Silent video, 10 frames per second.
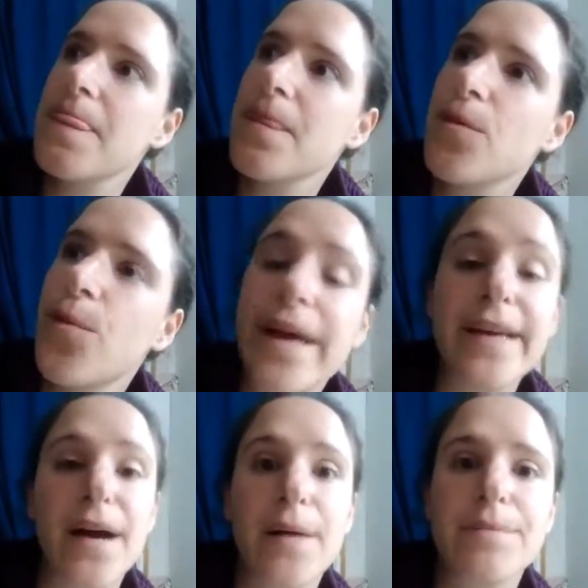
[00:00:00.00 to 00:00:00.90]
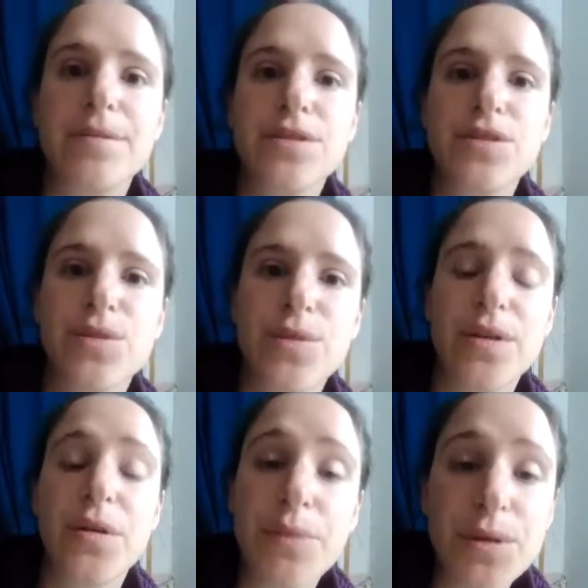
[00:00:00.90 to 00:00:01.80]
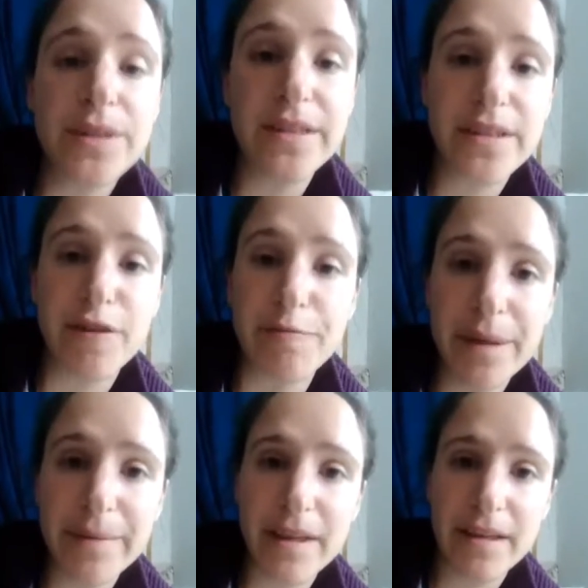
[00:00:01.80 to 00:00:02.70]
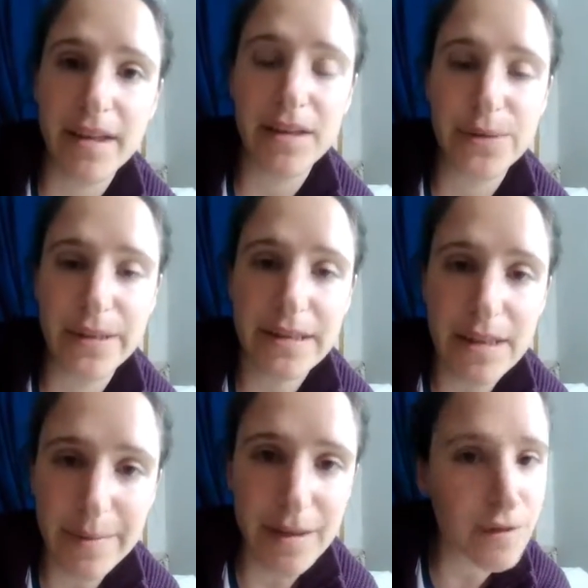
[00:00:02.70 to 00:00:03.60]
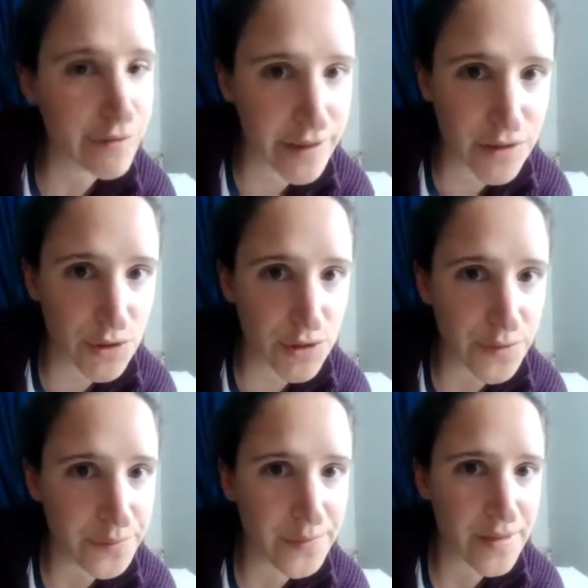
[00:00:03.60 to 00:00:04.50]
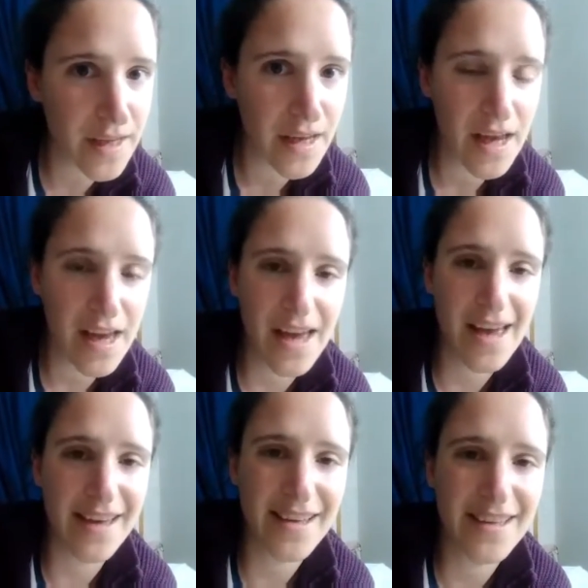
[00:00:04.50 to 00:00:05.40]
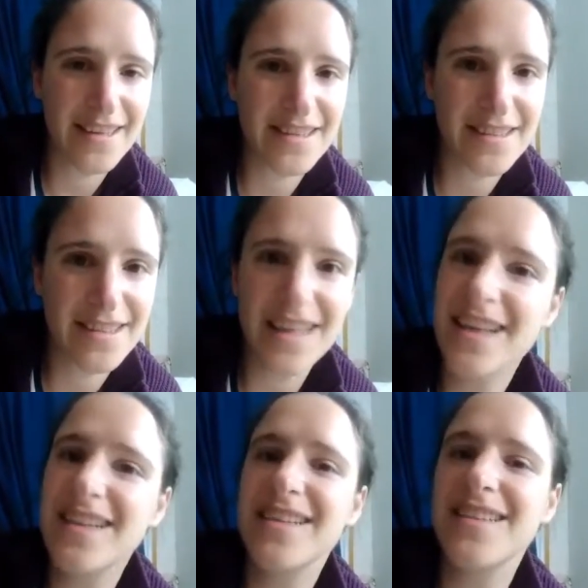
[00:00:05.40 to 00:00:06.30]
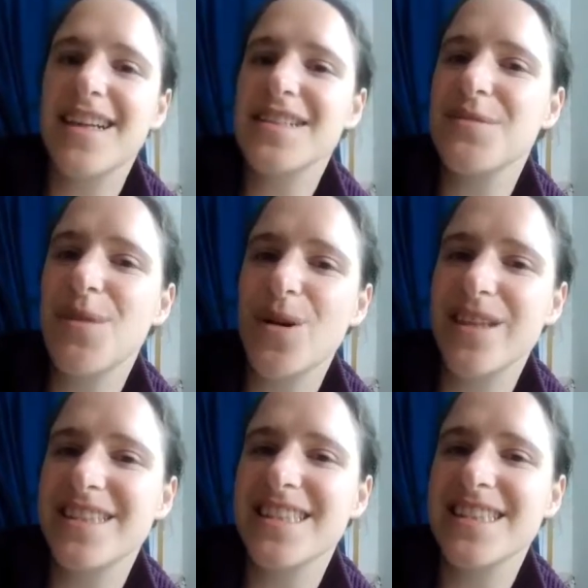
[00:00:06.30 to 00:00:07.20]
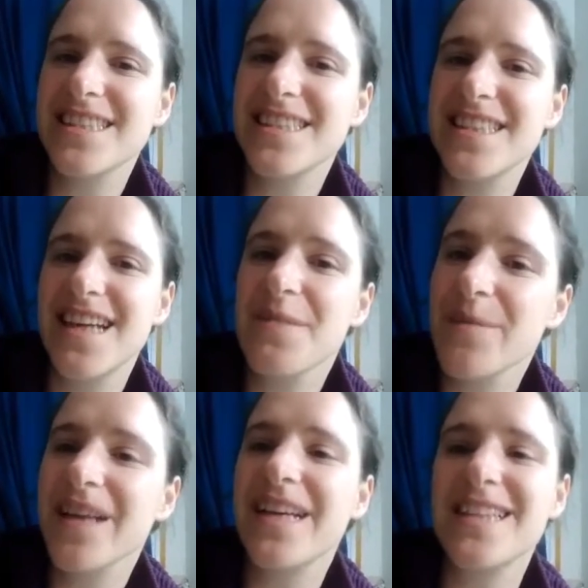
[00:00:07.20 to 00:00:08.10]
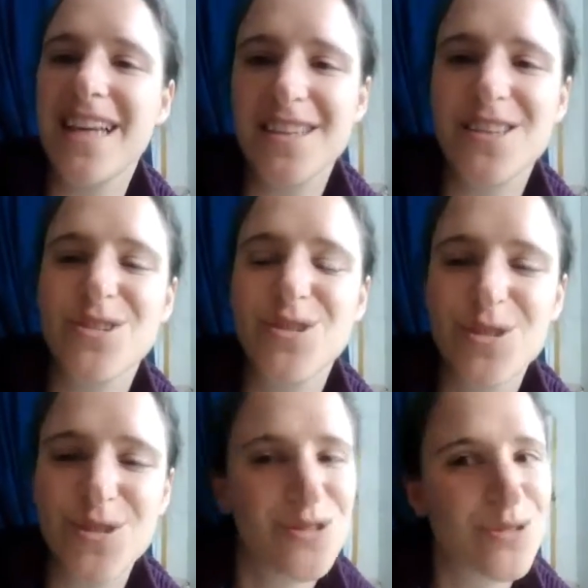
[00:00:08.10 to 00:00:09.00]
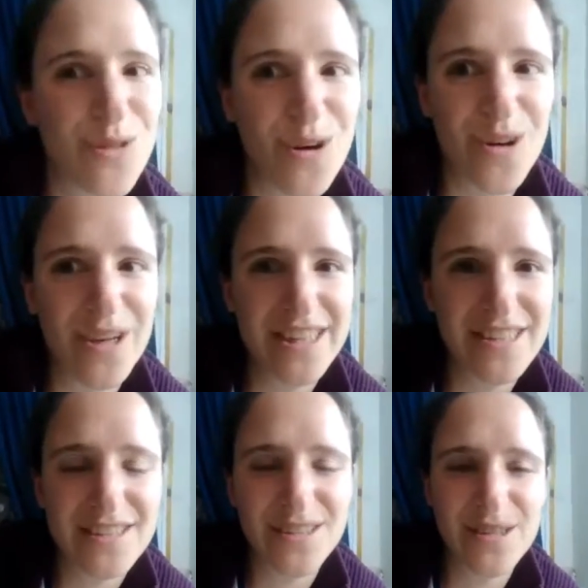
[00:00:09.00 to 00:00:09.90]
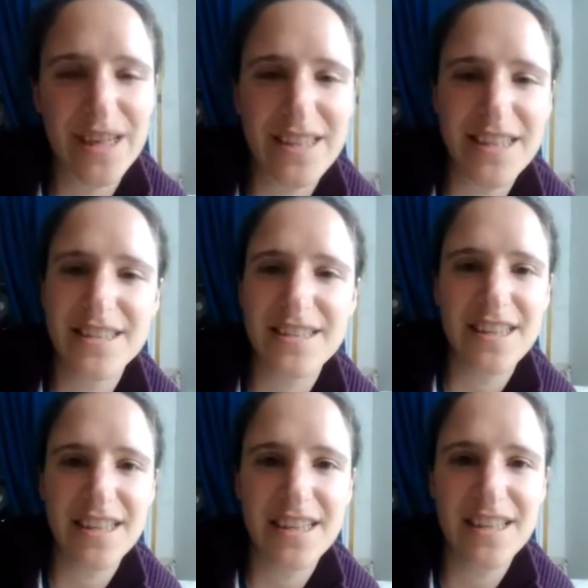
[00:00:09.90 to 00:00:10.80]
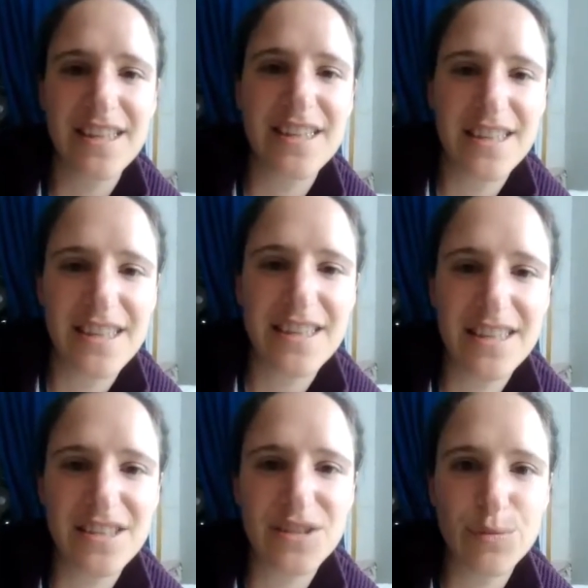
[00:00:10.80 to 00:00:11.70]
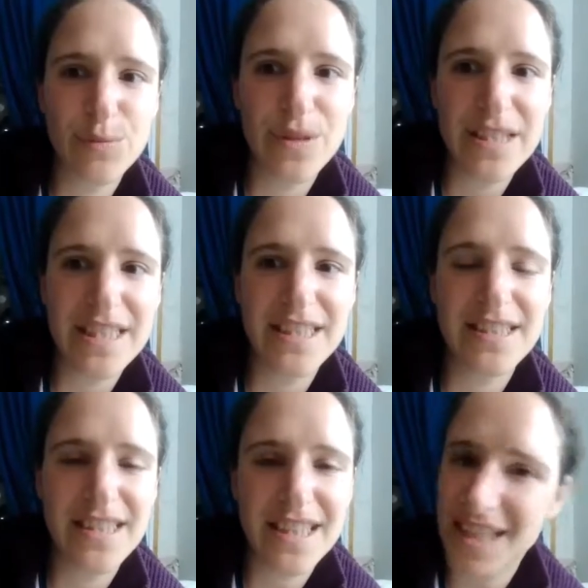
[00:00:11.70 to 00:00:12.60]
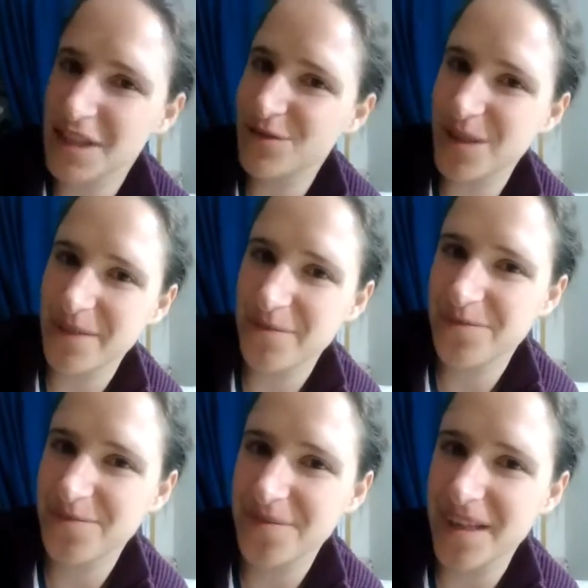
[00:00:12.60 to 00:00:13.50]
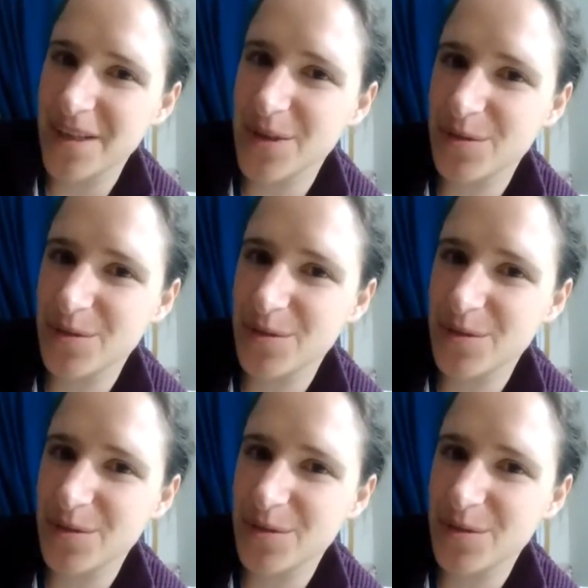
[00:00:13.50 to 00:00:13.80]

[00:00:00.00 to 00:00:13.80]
wake up to a community of people that are doing similar things to you. And yeah, and that's about it. Really excited to work on it together and to proceed successfully. Thank you.